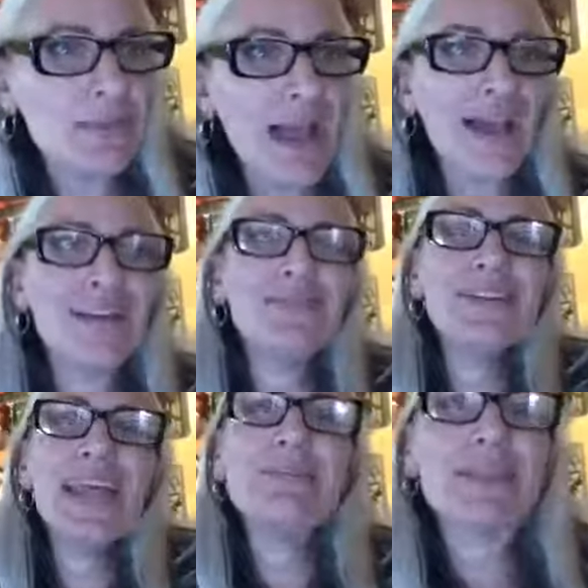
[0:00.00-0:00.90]
kind of
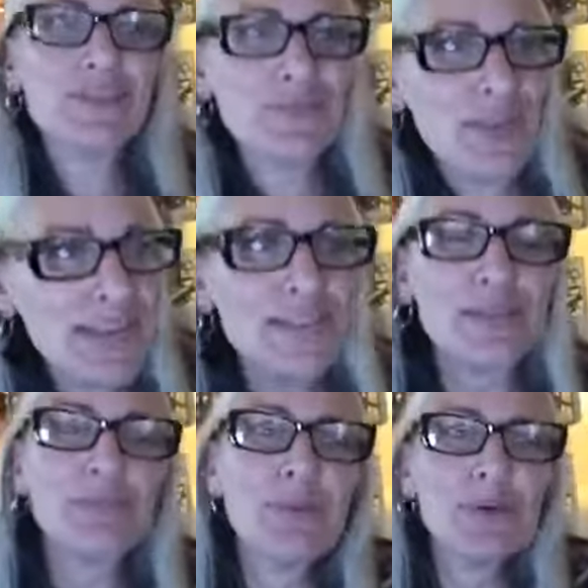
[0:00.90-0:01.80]
nameless,
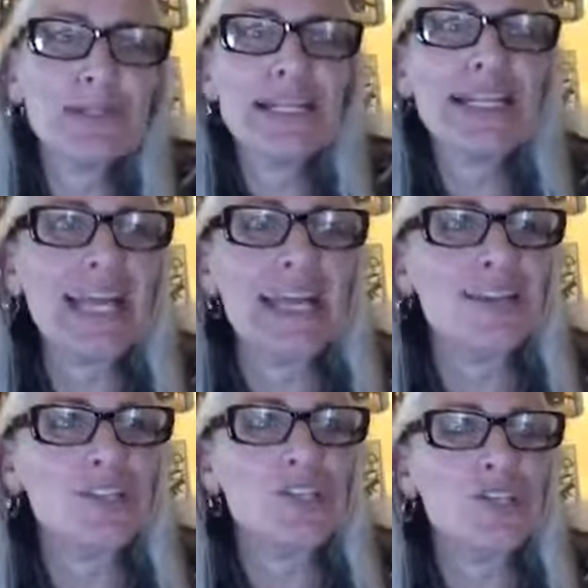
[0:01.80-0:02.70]
faceless person at the end
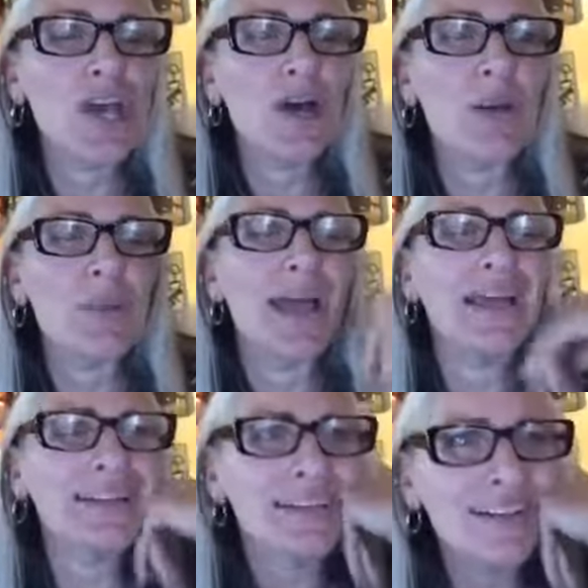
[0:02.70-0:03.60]
of the show. I'm
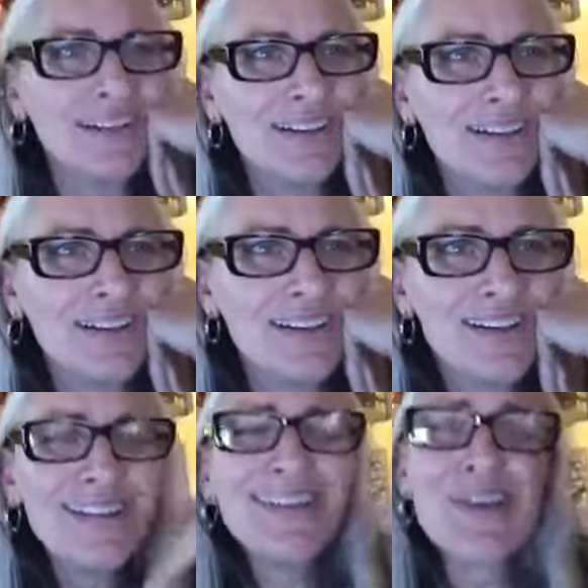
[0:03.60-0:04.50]
like,
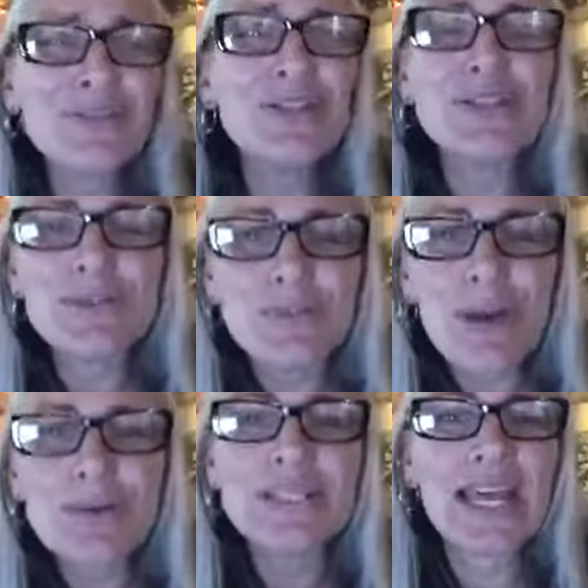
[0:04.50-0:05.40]
no, she's
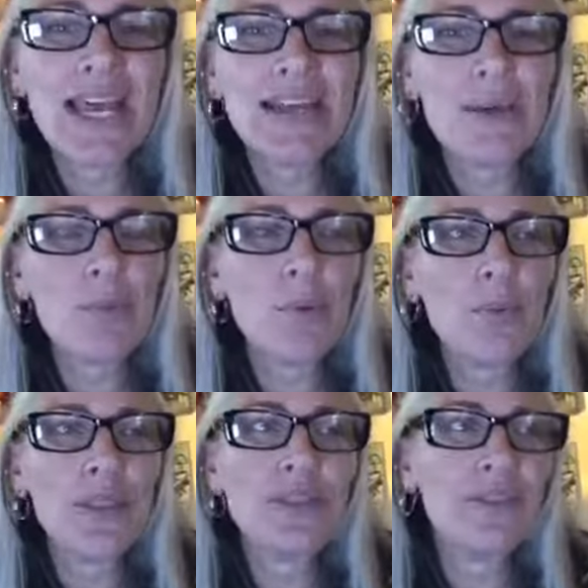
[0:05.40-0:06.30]
supposed to end up
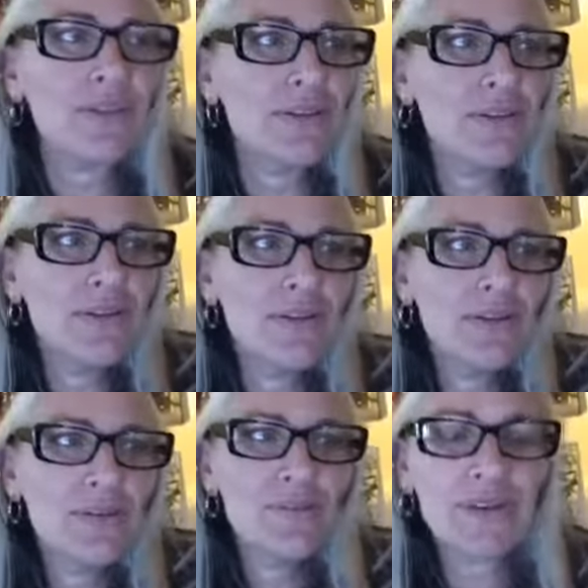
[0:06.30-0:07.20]
with
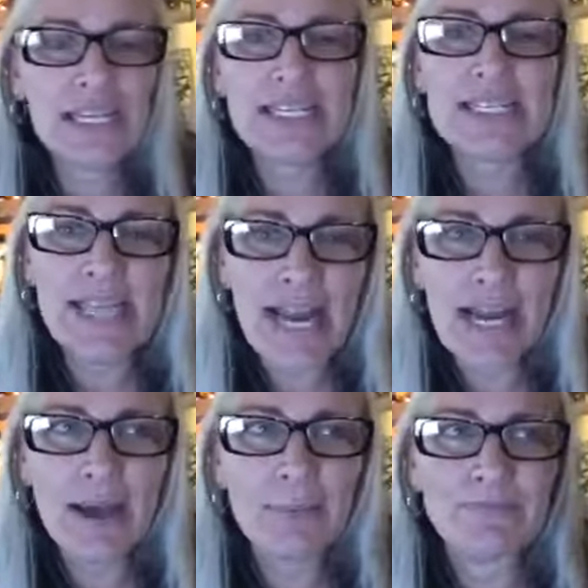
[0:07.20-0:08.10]
frickin'
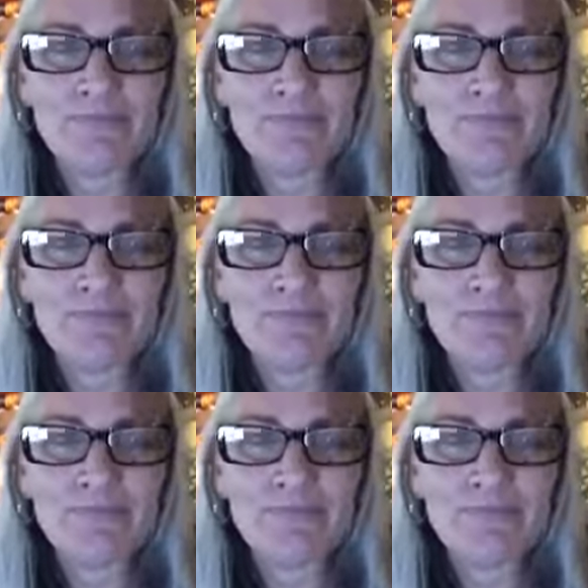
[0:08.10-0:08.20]
Sam,